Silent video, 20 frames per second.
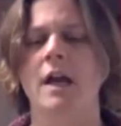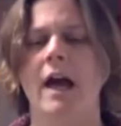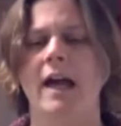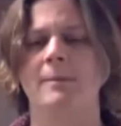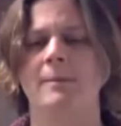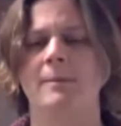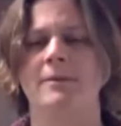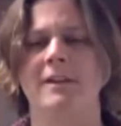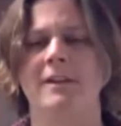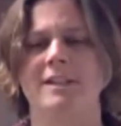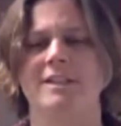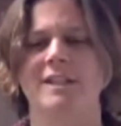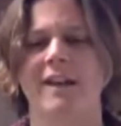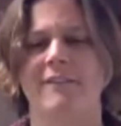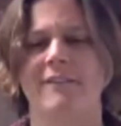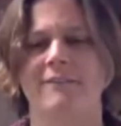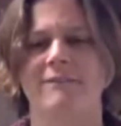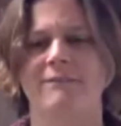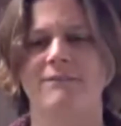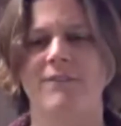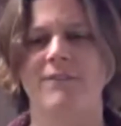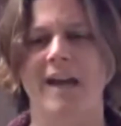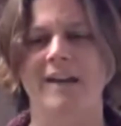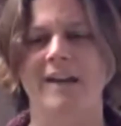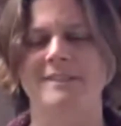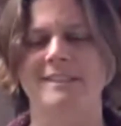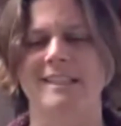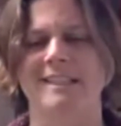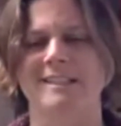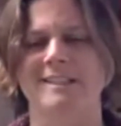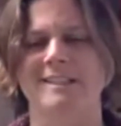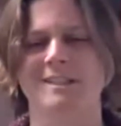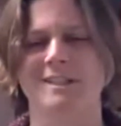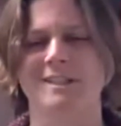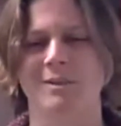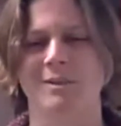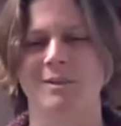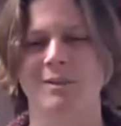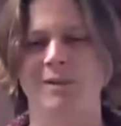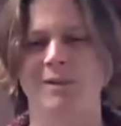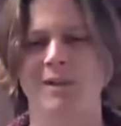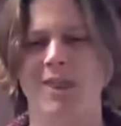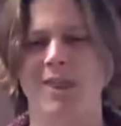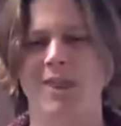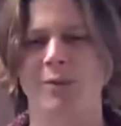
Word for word: I can be reached at five six two,